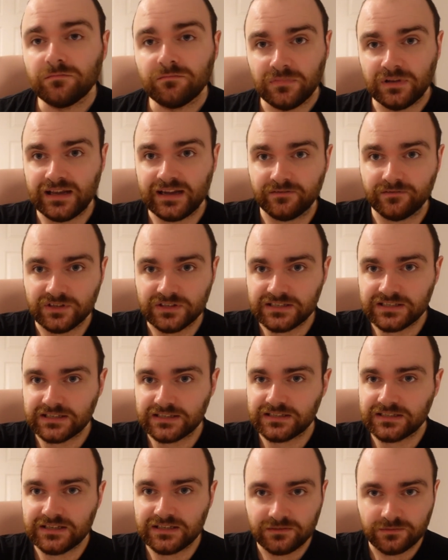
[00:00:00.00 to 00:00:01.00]
Lagavulin
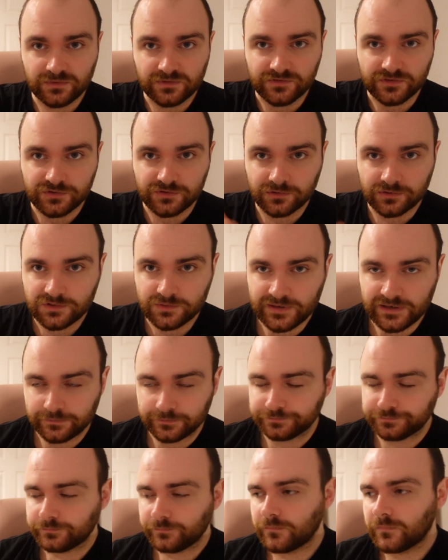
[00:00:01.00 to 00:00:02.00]
16, we've just talked
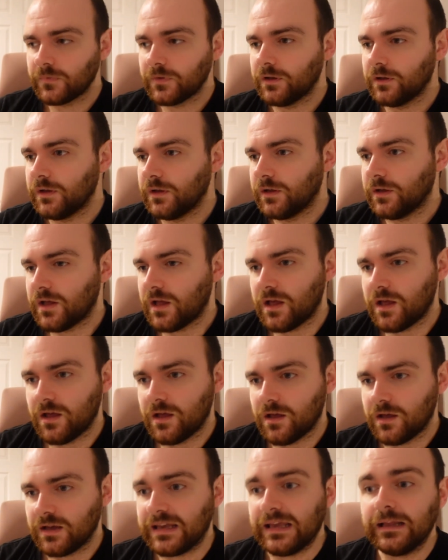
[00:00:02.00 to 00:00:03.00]
about.
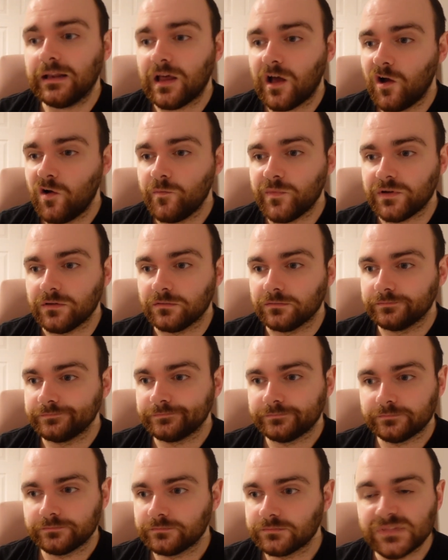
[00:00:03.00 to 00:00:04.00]
Uh, Kilchoman,
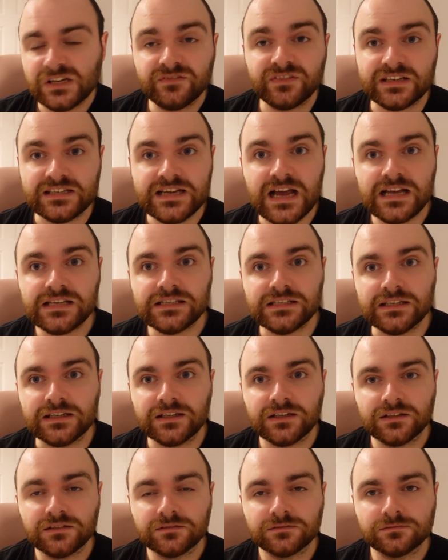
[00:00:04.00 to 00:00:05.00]

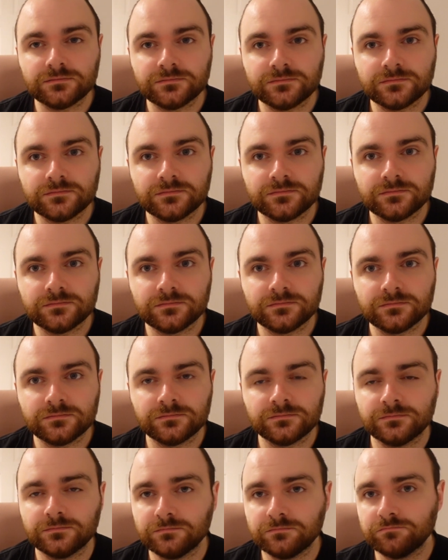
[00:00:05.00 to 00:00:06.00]
fantastic.
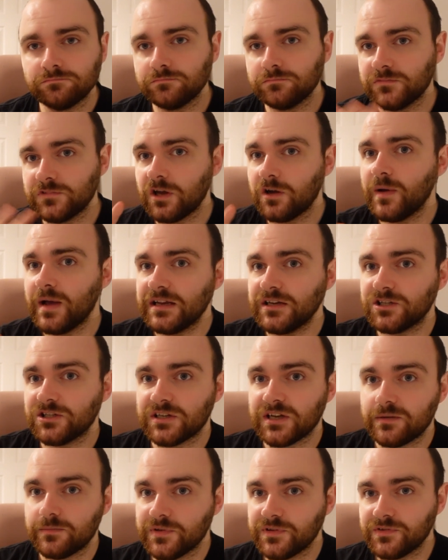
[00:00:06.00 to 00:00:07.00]
No age
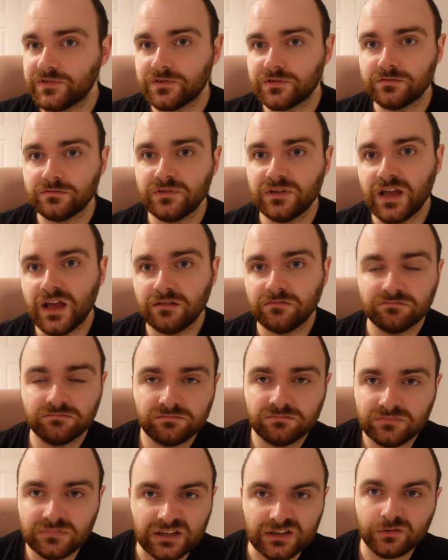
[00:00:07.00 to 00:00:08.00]
statements yet.
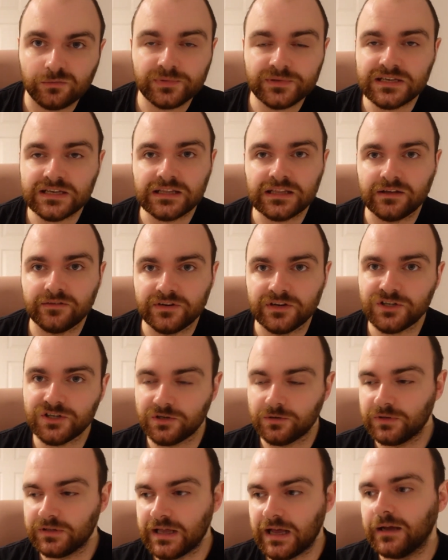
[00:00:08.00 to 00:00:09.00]
I don't particularly have an issue
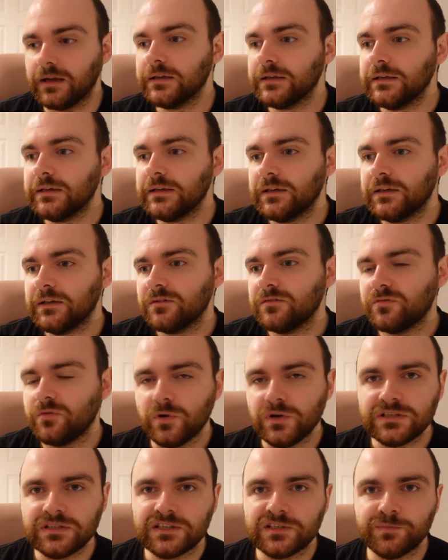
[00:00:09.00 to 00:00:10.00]
with that.
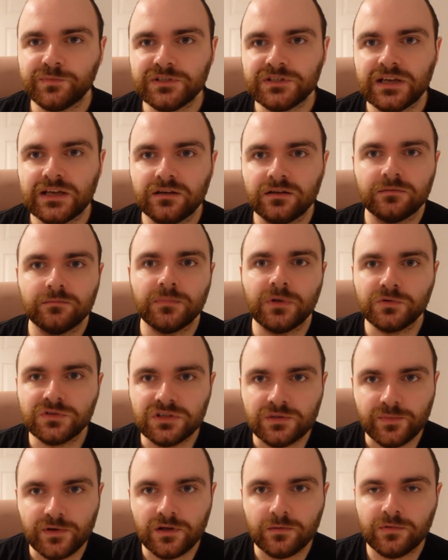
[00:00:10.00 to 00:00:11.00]
46%
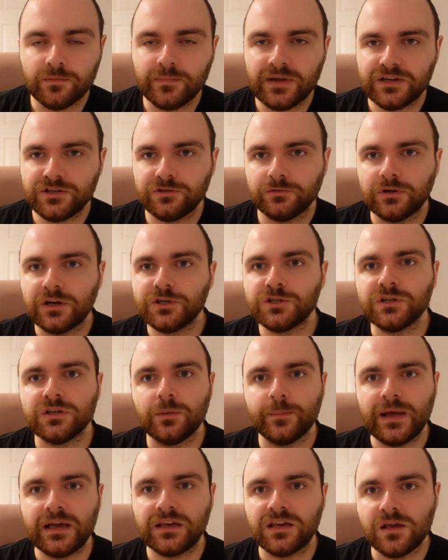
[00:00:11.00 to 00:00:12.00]
mostly bourbon maturation in
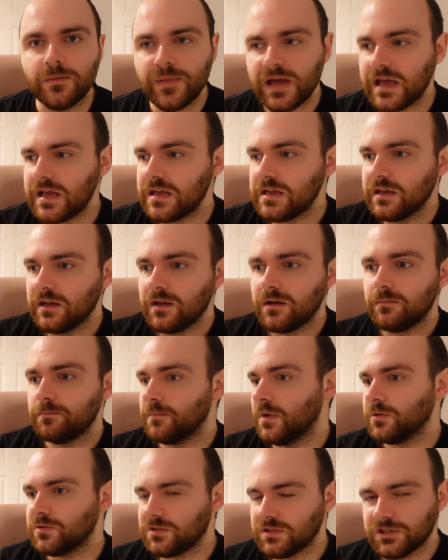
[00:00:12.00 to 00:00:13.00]
the Machir Bay,
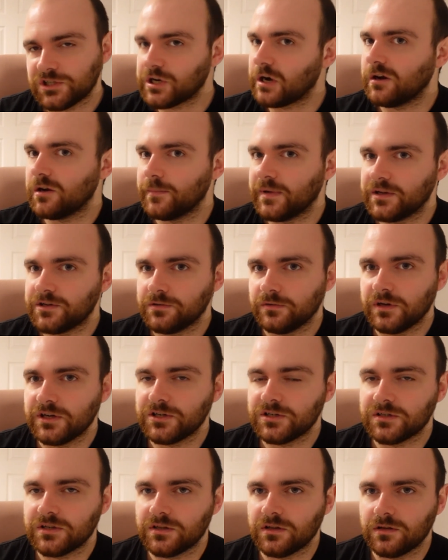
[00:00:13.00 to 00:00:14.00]
mostly sherry
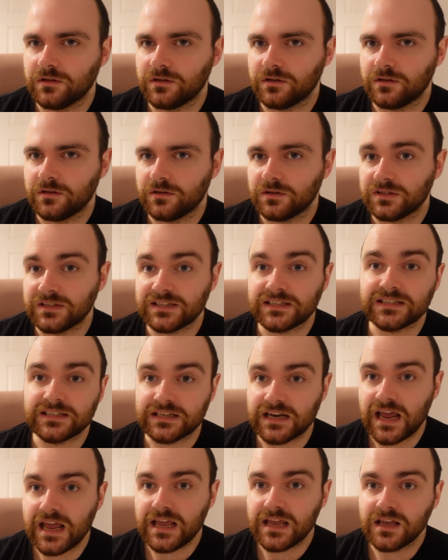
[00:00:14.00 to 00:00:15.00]
maturation in the, the
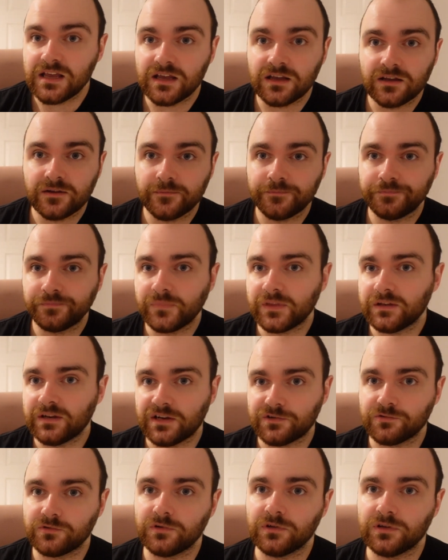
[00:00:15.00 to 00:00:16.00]
Sanaig,
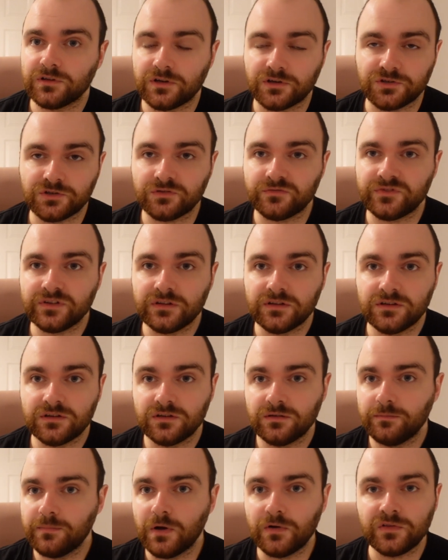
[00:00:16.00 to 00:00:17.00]
natural colour and natural filtered,
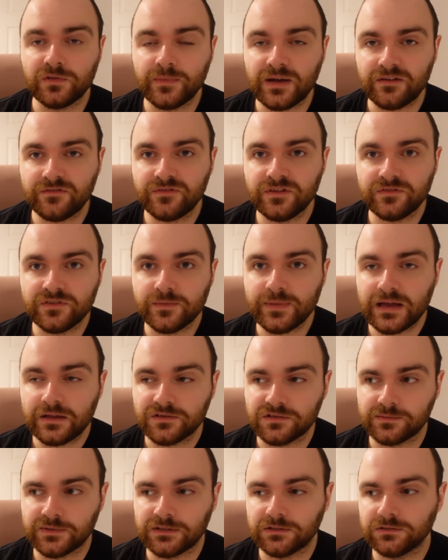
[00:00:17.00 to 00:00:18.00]
both about £50
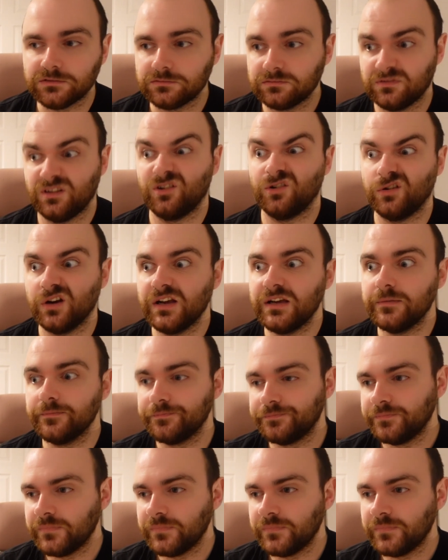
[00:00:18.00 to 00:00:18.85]
a bottle. Great.